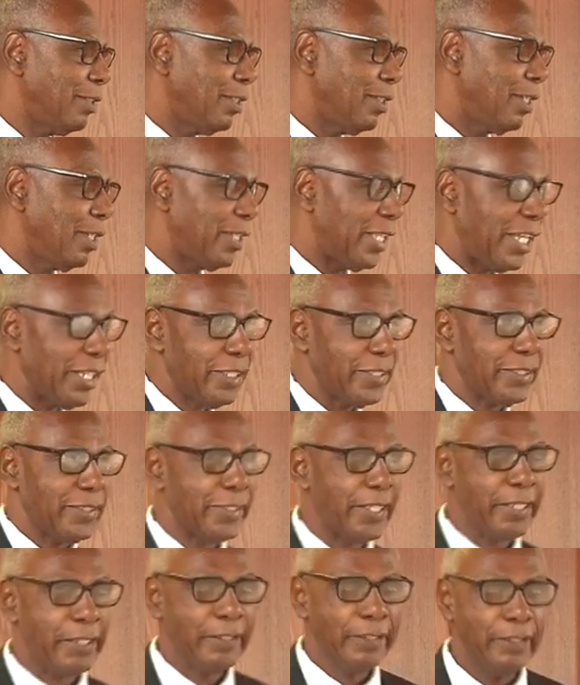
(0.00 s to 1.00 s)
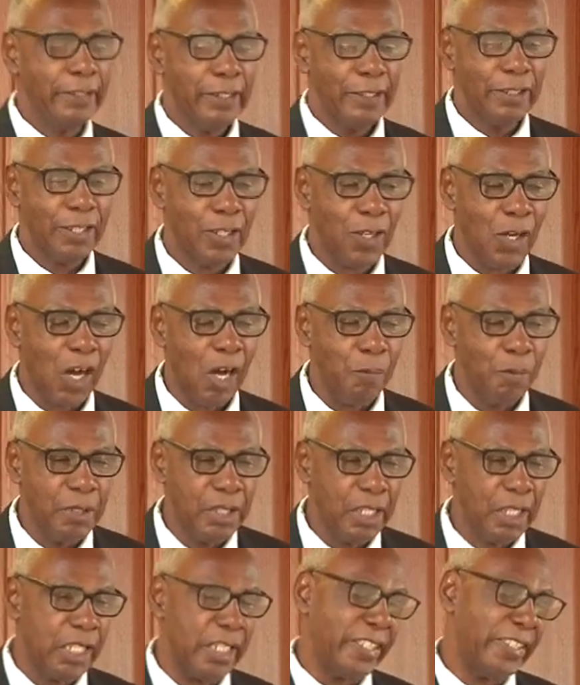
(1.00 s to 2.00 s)
And like I said, the
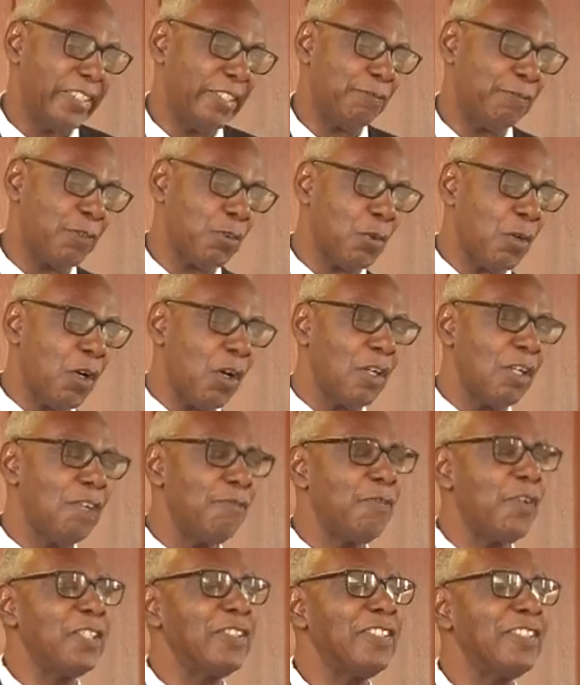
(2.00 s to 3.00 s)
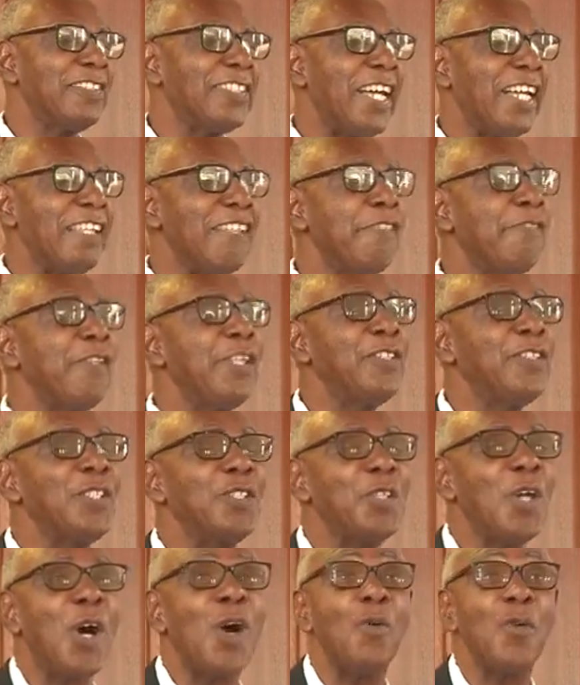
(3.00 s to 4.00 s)
commonality for all of us is that this
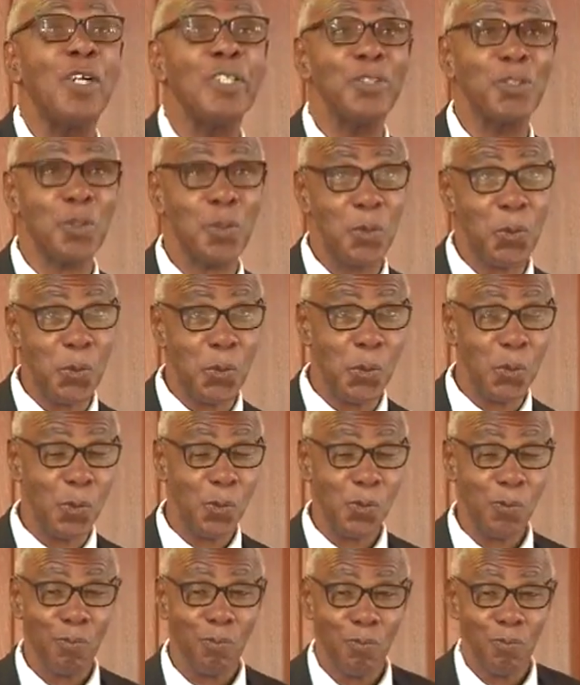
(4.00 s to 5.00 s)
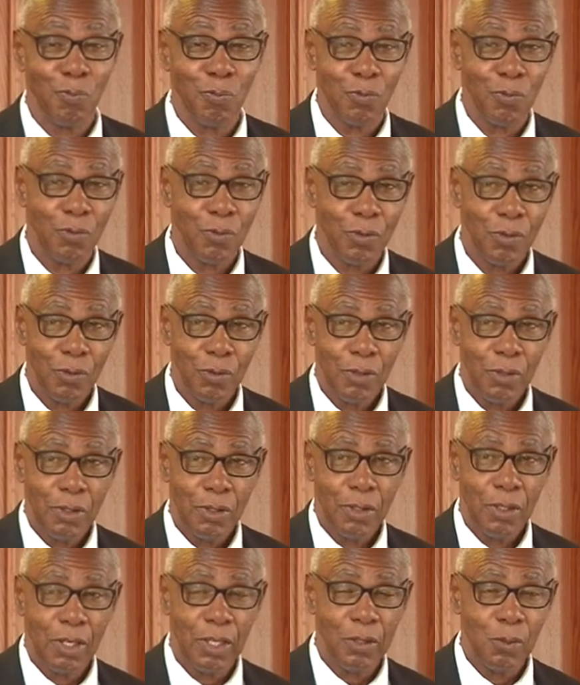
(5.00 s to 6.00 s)
is our school.
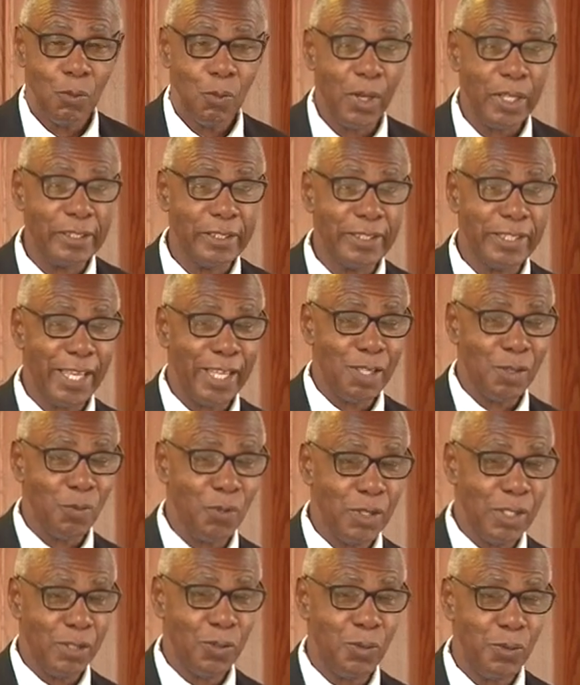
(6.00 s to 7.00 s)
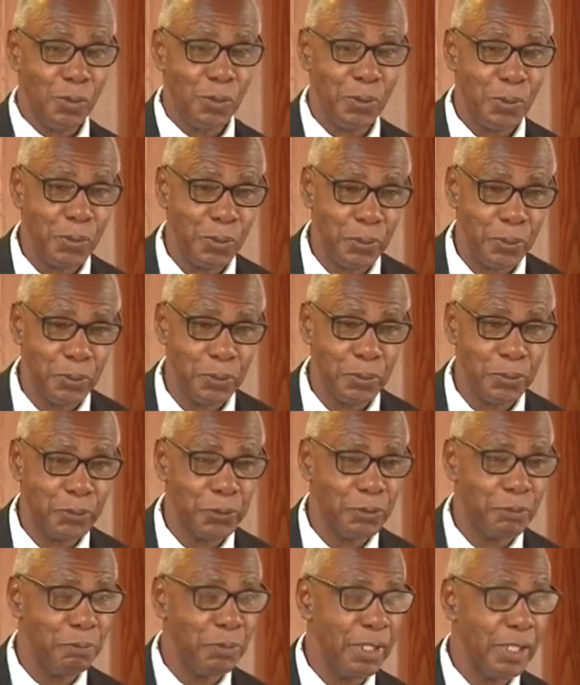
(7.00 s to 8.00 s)
And what can we do
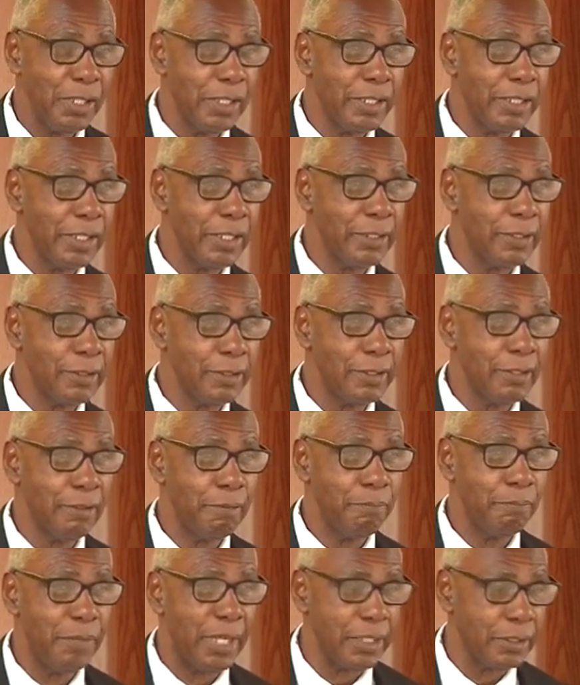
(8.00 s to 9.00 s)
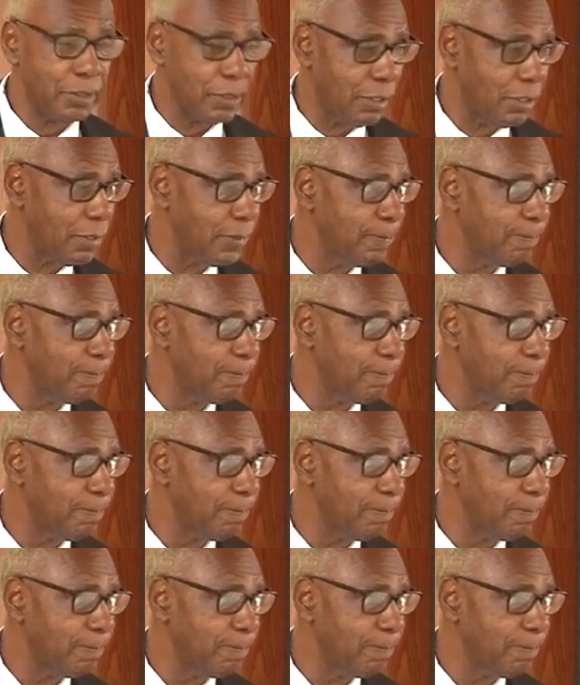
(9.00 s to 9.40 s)
to make it better?